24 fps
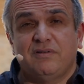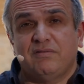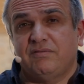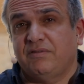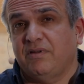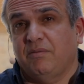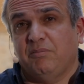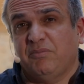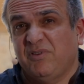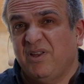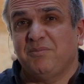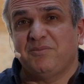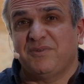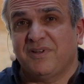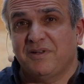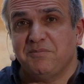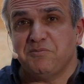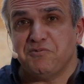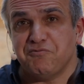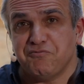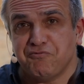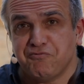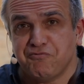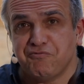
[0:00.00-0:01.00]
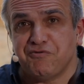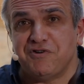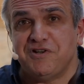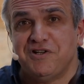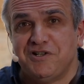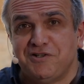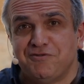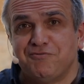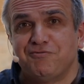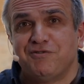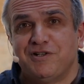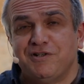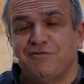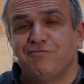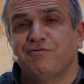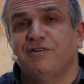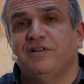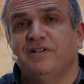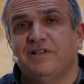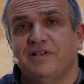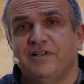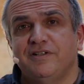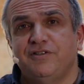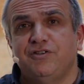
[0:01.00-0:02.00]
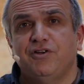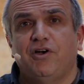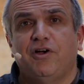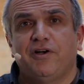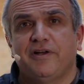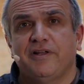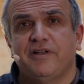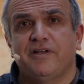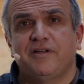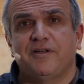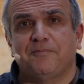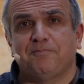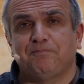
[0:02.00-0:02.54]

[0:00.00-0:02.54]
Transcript: sometimes can be really idiotic.